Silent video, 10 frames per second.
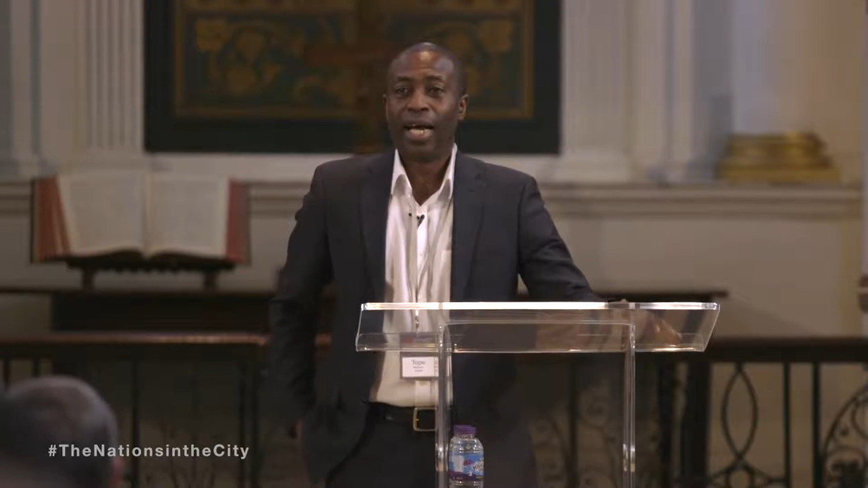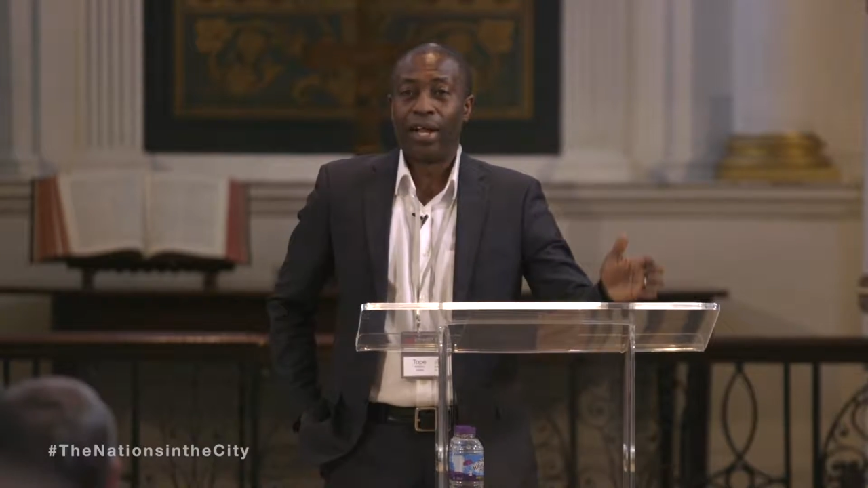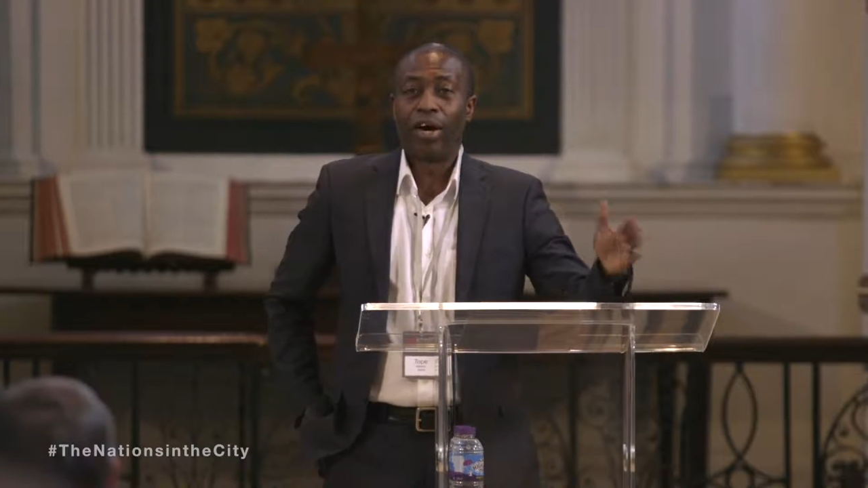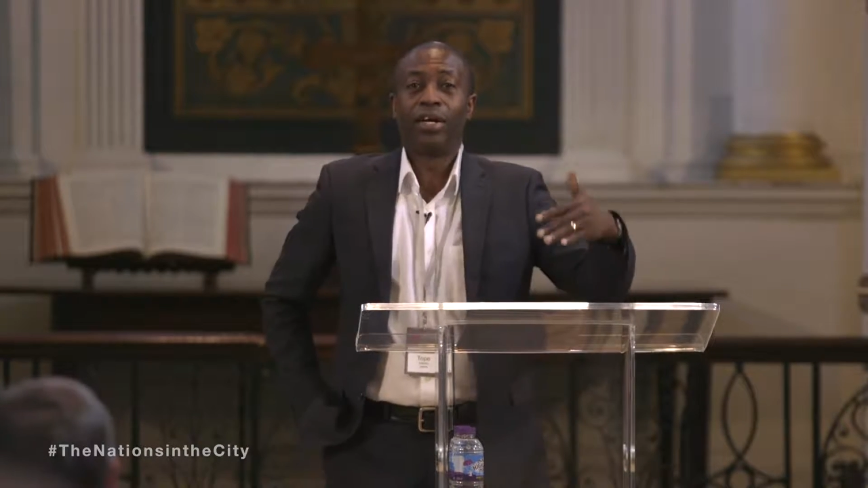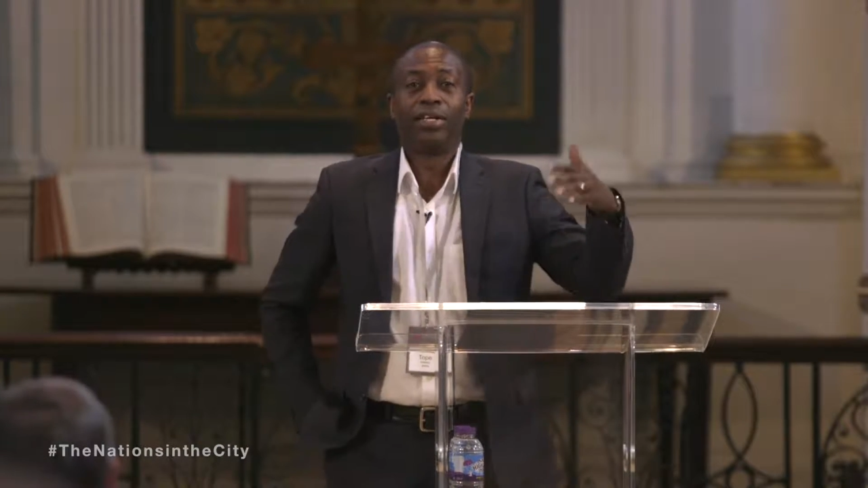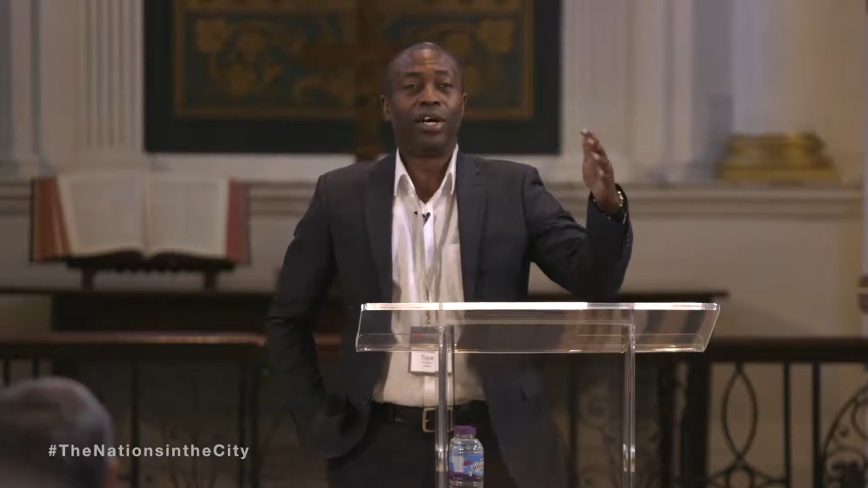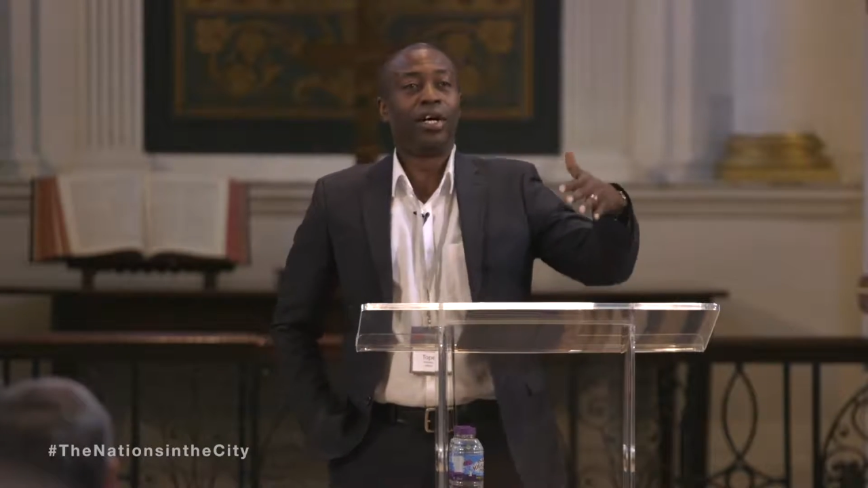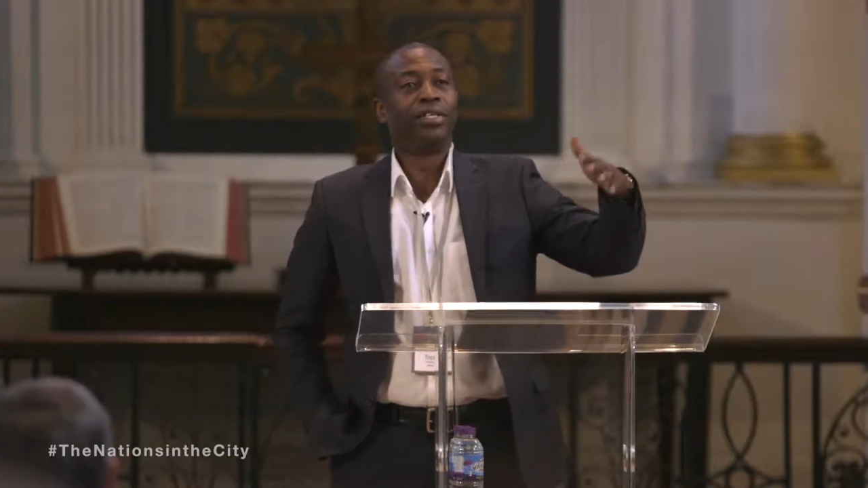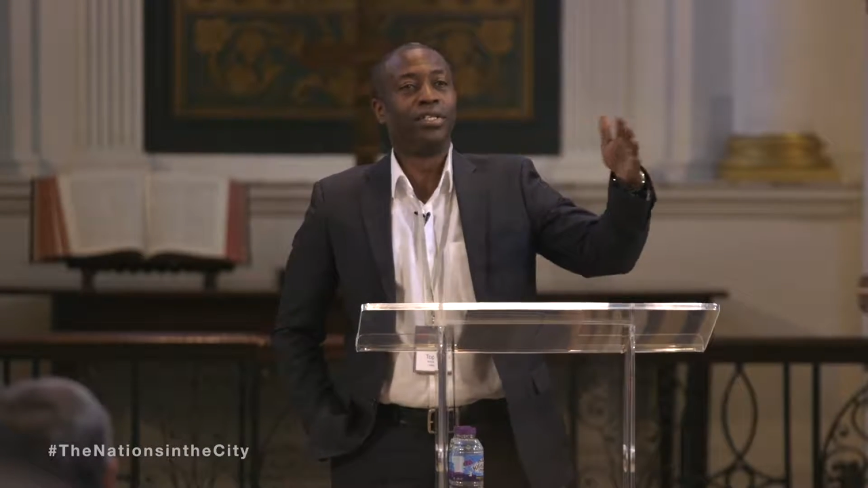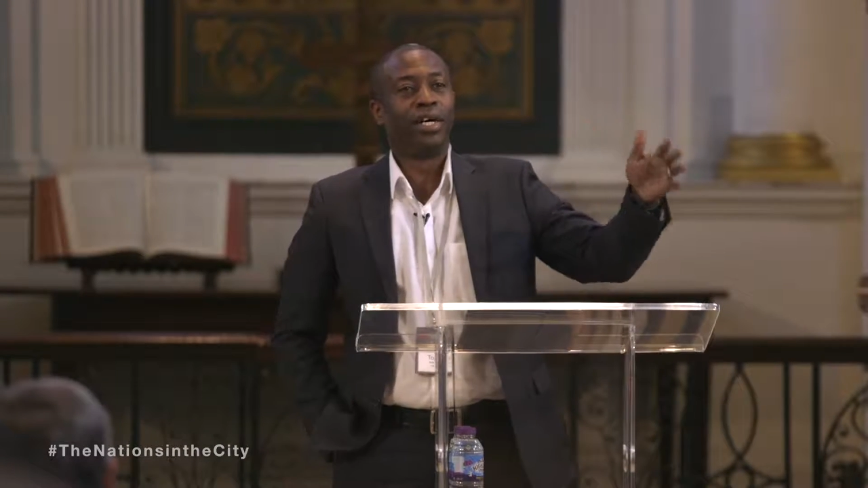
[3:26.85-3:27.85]
and on and
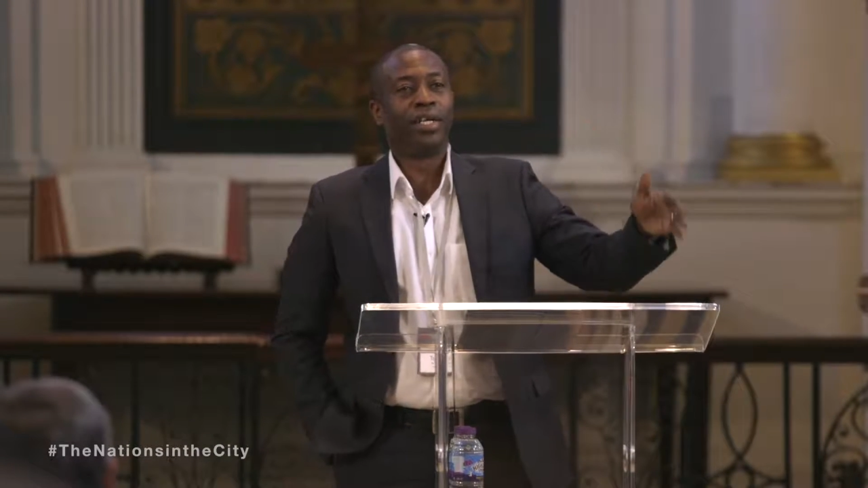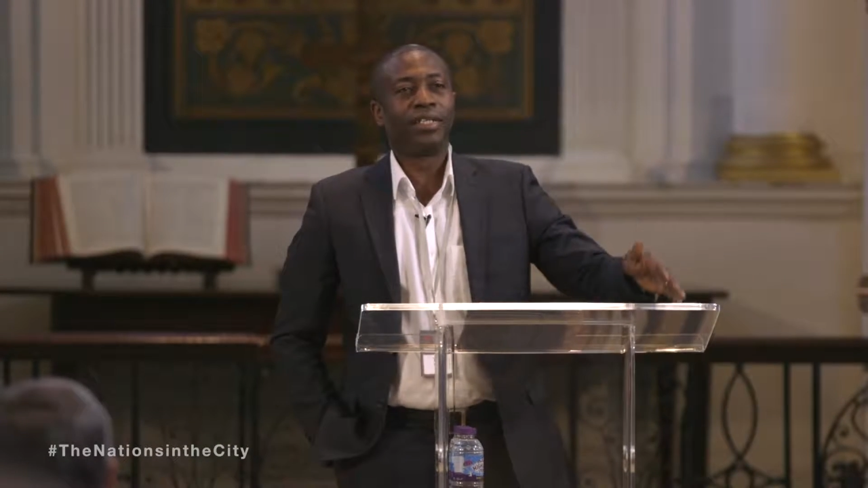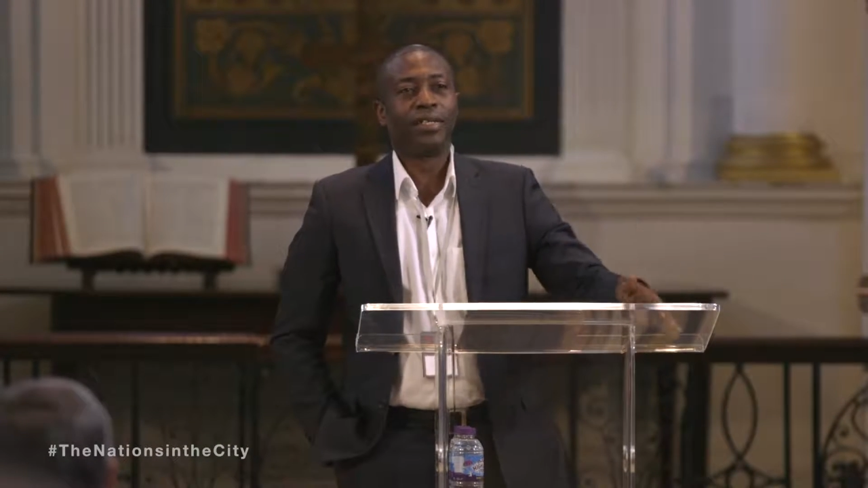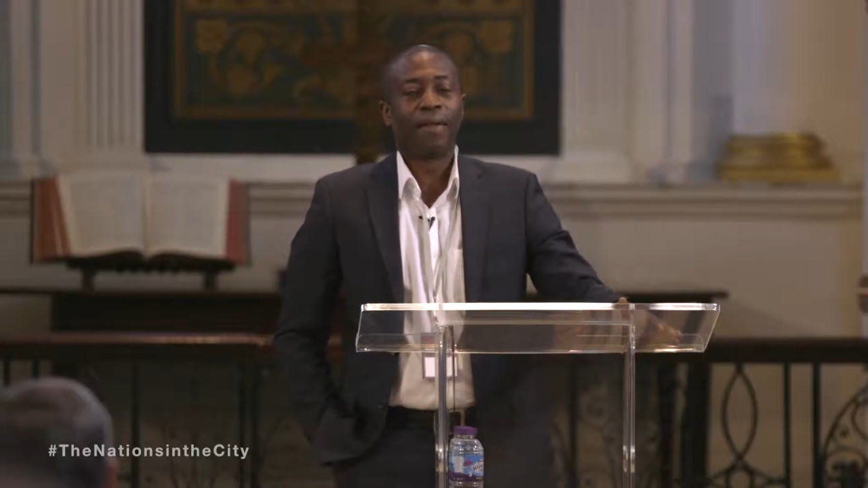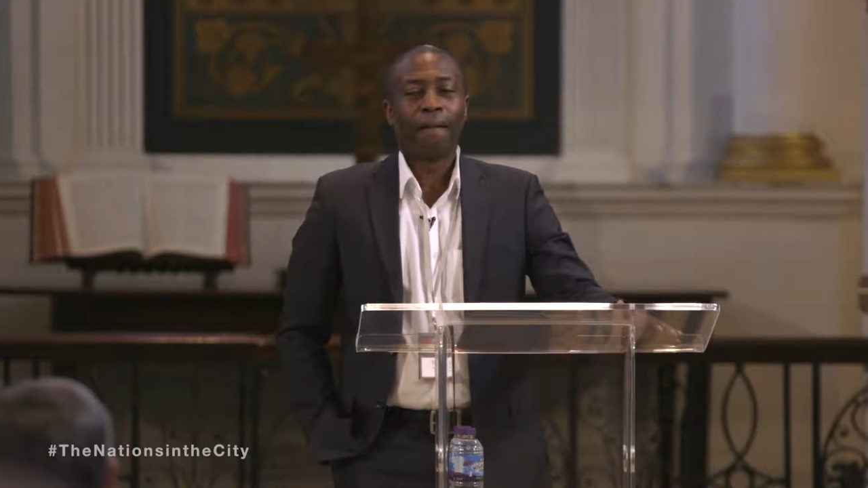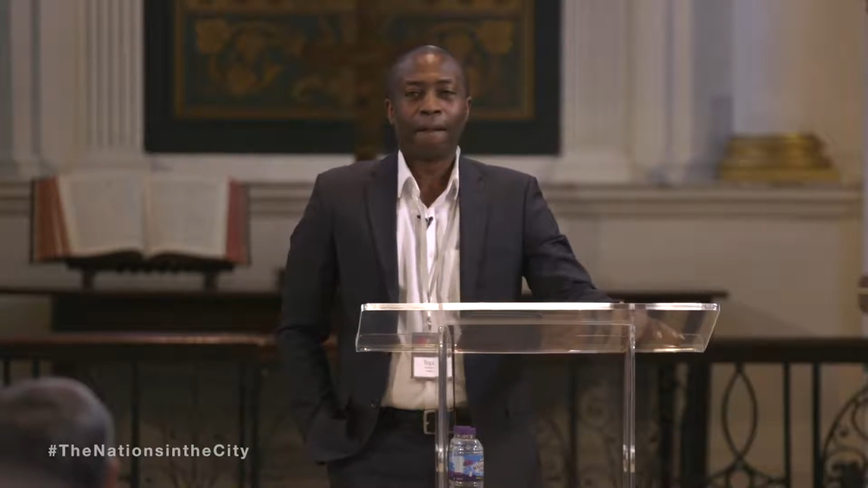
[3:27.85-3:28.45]
on and on.